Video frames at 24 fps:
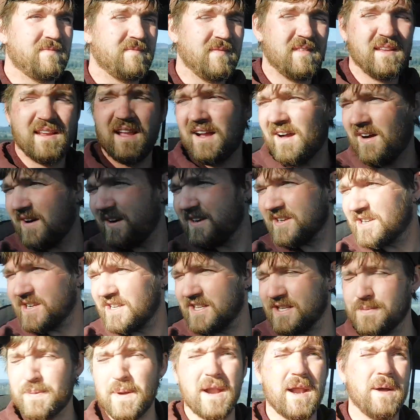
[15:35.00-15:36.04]
oh, I should have
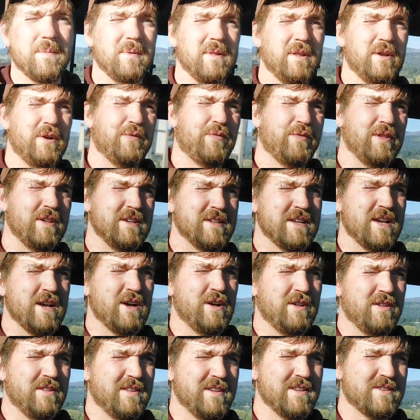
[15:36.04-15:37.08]
sped up a little for this hill.
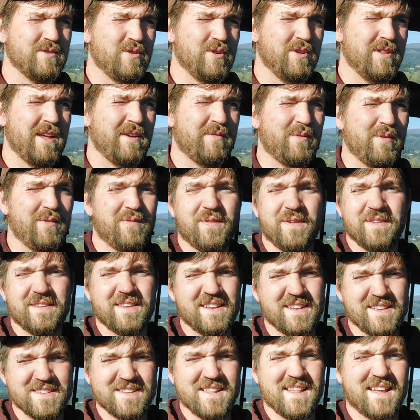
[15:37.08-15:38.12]
This old F-150
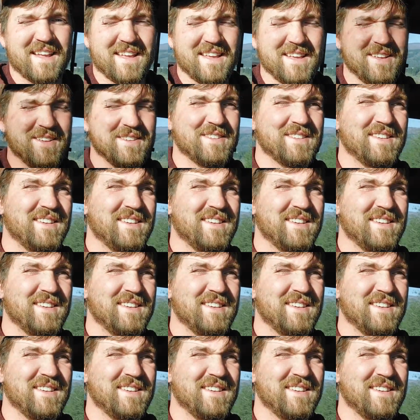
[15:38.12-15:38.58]
doesn't like hills.